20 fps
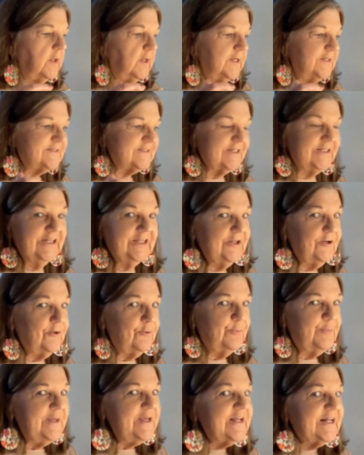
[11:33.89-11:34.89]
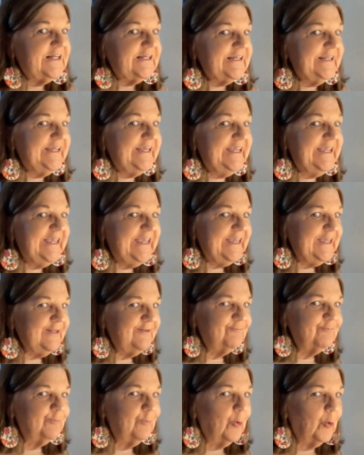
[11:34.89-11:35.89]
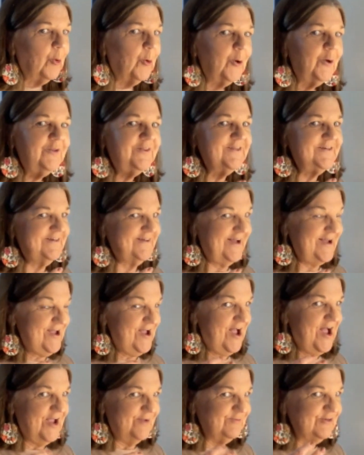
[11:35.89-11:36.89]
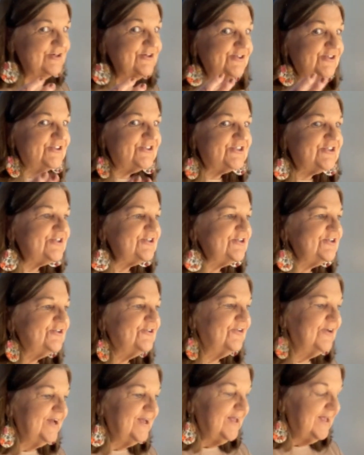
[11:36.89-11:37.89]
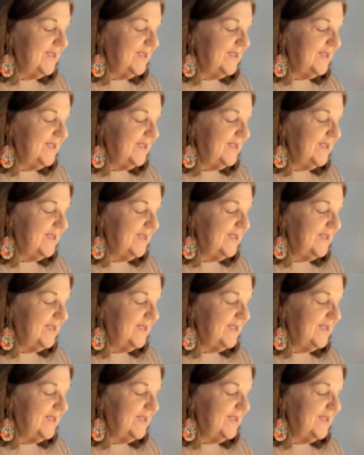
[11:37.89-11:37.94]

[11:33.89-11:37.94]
It's a little bit clingy, more than I'm used to,